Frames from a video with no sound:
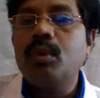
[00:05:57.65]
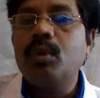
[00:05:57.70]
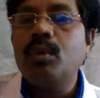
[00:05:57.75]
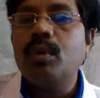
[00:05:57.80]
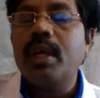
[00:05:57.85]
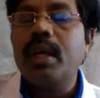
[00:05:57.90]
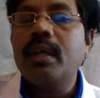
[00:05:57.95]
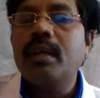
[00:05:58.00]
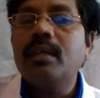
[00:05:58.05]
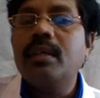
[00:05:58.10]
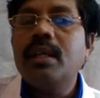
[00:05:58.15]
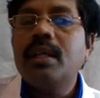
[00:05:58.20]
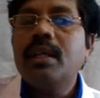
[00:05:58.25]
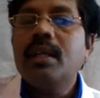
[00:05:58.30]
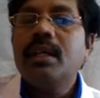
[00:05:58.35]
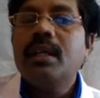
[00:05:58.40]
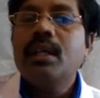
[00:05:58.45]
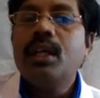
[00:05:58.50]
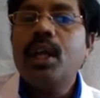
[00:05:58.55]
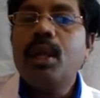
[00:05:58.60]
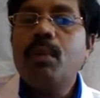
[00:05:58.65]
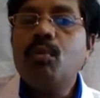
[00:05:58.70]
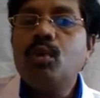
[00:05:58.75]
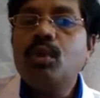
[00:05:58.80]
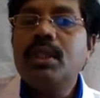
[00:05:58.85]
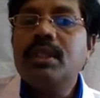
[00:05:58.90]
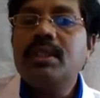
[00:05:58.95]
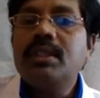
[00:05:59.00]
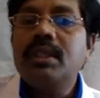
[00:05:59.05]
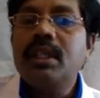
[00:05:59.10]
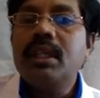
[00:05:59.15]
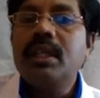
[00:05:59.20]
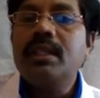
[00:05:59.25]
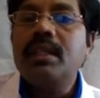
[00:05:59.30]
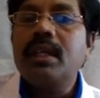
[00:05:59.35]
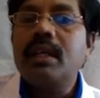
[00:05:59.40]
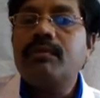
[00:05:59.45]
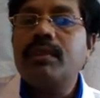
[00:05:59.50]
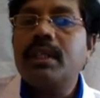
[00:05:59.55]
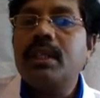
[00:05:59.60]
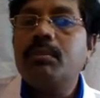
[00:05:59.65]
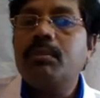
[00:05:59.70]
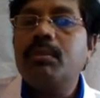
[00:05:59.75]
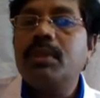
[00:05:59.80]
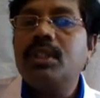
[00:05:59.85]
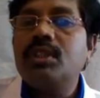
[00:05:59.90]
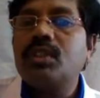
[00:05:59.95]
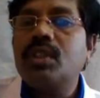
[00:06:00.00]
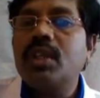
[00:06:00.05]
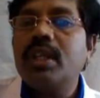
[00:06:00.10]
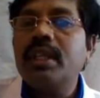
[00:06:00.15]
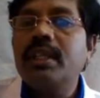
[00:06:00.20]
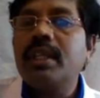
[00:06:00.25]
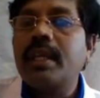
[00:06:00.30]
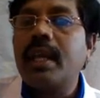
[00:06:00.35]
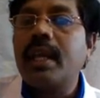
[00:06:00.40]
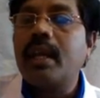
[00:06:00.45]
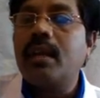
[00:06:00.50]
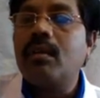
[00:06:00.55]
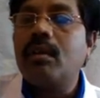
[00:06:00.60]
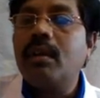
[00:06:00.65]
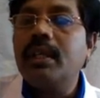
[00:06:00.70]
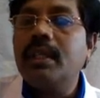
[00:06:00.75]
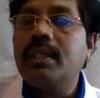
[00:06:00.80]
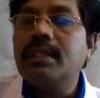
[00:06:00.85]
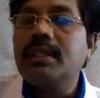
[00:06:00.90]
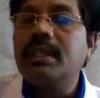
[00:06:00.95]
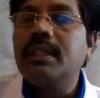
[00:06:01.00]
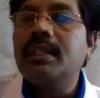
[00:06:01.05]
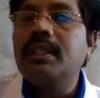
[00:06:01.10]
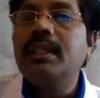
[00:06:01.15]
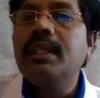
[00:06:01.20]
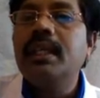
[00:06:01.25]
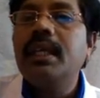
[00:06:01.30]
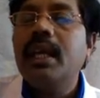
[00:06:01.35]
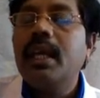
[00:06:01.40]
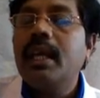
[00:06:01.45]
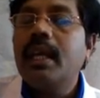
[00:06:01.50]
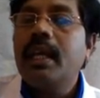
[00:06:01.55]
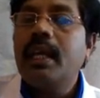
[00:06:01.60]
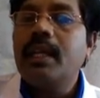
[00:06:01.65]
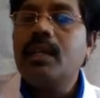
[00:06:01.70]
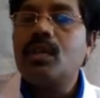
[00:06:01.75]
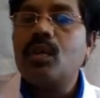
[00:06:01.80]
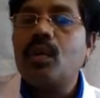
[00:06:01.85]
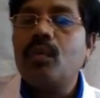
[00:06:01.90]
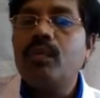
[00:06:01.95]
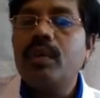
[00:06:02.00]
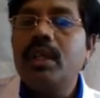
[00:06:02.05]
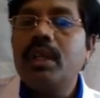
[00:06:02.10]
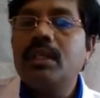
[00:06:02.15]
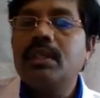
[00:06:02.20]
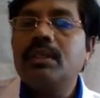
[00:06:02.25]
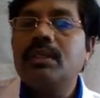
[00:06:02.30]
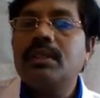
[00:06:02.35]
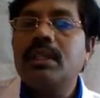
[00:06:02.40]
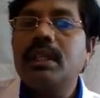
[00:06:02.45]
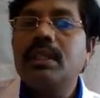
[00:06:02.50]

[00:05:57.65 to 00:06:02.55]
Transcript: You can remove the stellate after administering the cannula inside the intravenous